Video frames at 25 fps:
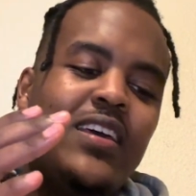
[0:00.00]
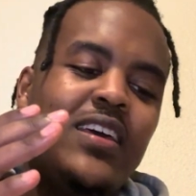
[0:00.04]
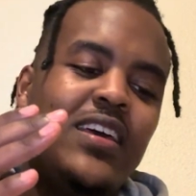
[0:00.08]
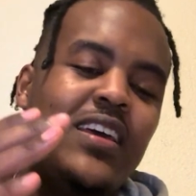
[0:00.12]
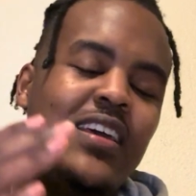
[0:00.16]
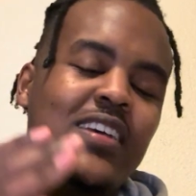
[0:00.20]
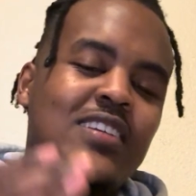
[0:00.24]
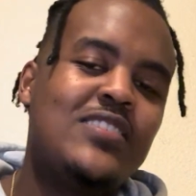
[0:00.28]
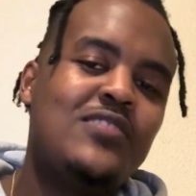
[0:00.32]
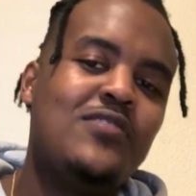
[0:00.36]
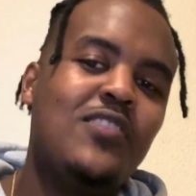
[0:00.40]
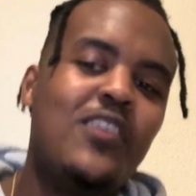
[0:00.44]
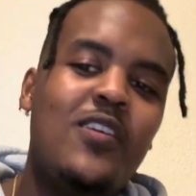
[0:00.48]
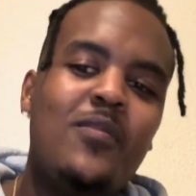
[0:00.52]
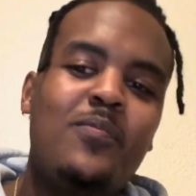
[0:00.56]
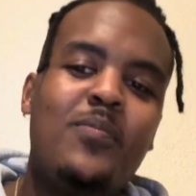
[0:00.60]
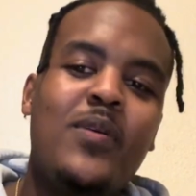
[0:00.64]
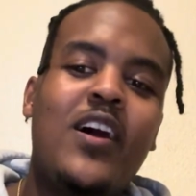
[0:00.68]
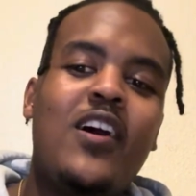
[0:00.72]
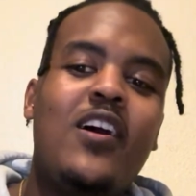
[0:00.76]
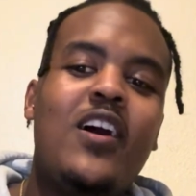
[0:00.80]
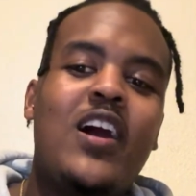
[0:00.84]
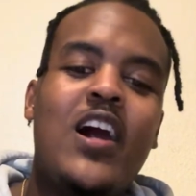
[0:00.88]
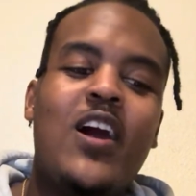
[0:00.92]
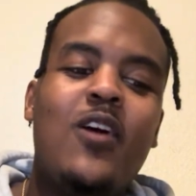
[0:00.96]
"It's not
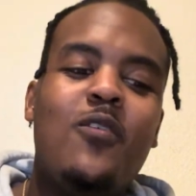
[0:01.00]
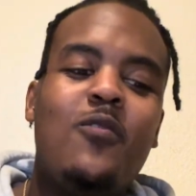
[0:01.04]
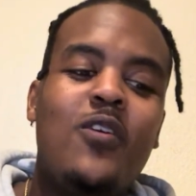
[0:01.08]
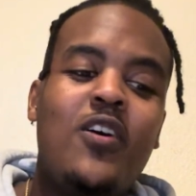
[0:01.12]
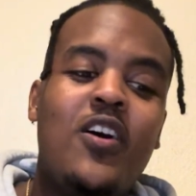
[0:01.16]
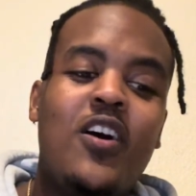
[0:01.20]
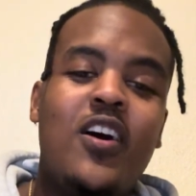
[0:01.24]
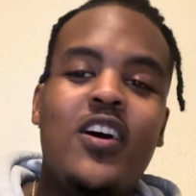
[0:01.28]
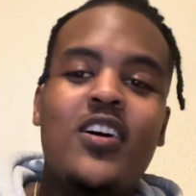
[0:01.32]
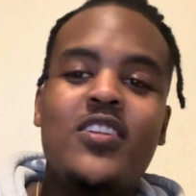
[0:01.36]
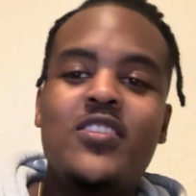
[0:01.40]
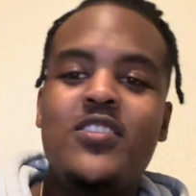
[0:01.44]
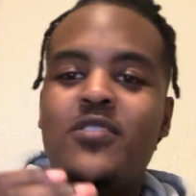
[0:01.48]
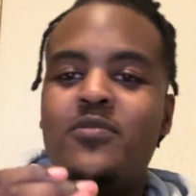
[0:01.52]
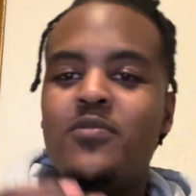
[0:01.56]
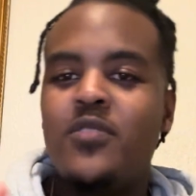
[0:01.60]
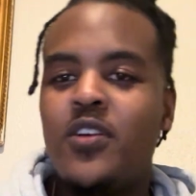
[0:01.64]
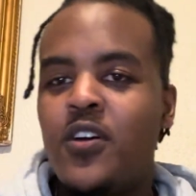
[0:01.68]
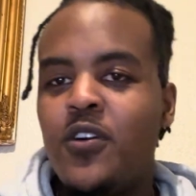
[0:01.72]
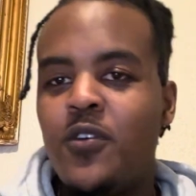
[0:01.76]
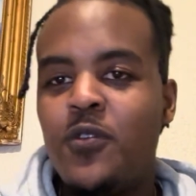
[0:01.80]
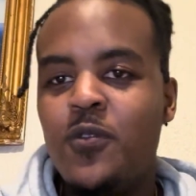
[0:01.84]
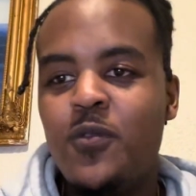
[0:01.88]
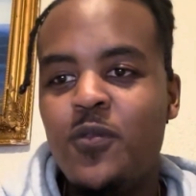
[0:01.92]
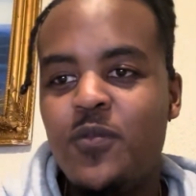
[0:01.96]
about how hard you
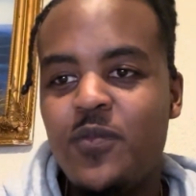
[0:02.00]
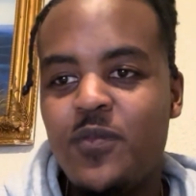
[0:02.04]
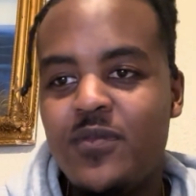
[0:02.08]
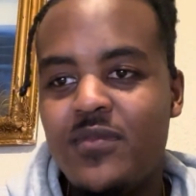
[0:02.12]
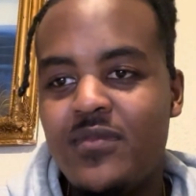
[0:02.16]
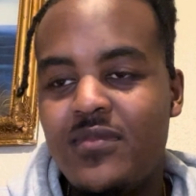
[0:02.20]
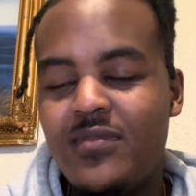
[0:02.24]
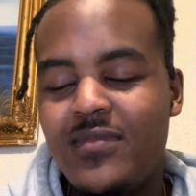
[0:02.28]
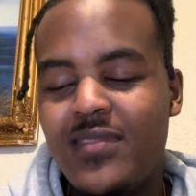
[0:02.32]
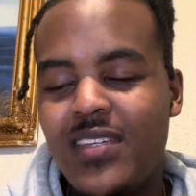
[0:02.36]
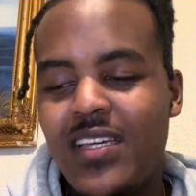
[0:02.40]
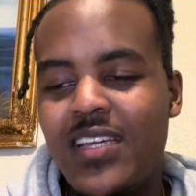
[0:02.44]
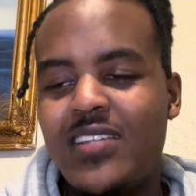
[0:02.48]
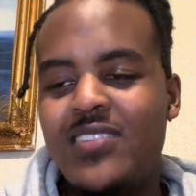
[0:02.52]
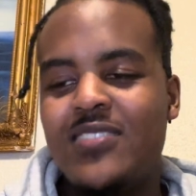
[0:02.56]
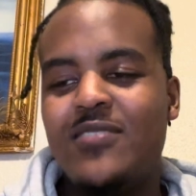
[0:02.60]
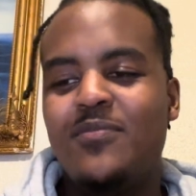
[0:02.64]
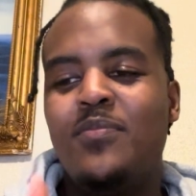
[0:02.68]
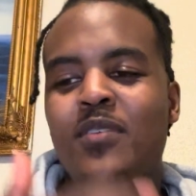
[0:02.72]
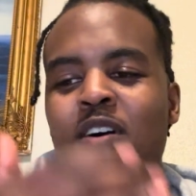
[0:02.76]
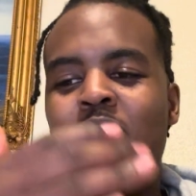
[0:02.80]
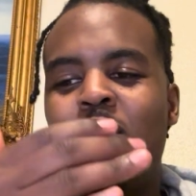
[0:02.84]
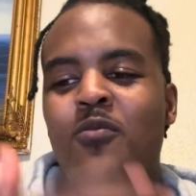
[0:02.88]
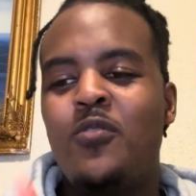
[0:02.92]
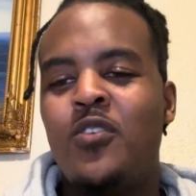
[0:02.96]
row, it's
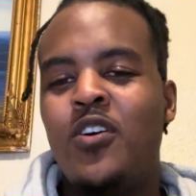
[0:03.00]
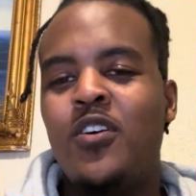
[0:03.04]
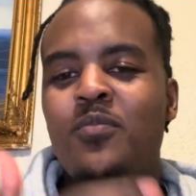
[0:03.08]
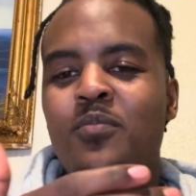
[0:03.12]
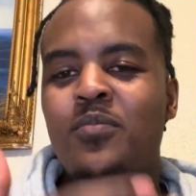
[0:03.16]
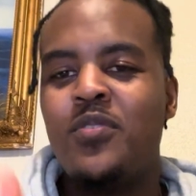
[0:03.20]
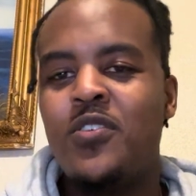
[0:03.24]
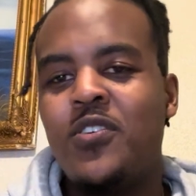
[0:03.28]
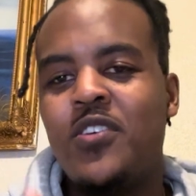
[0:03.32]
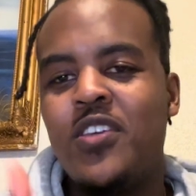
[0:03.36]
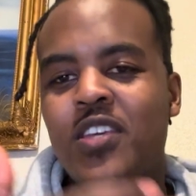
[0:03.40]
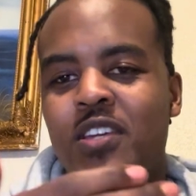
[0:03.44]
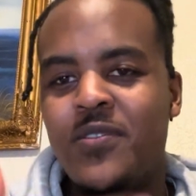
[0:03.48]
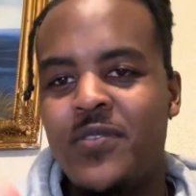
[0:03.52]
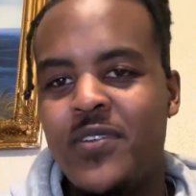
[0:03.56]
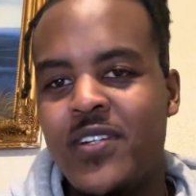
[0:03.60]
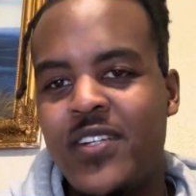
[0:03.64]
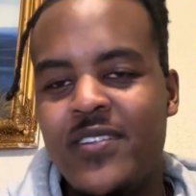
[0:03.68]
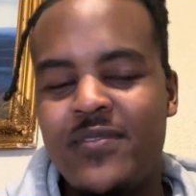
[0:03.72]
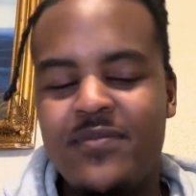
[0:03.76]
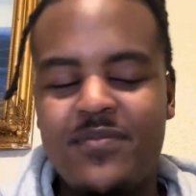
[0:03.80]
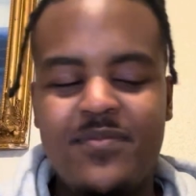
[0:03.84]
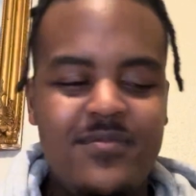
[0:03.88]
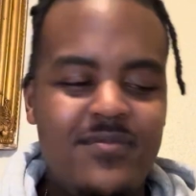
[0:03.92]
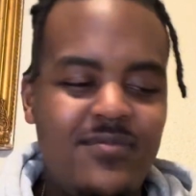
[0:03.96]
about what boat you're
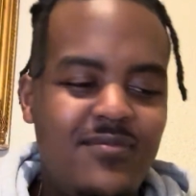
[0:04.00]
in."